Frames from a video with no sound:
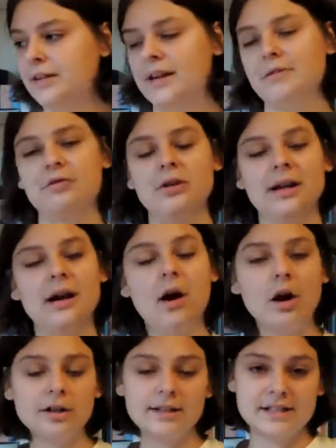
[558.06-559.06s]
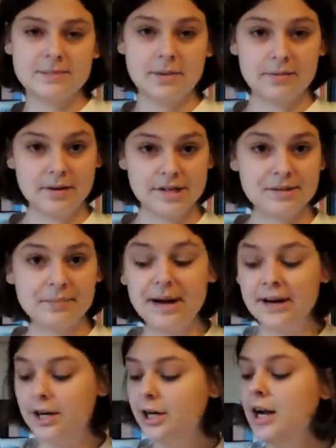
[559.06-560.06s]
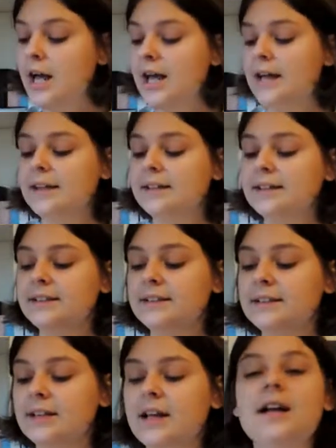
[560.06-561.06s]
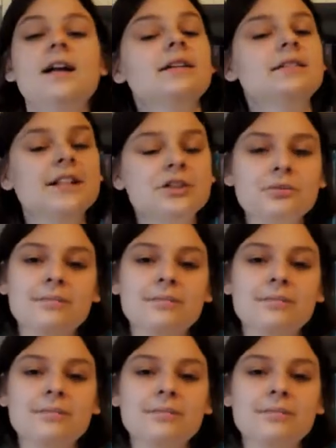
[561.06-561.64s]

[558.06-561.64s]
like if you like Heartless by Marissa Meyer, then you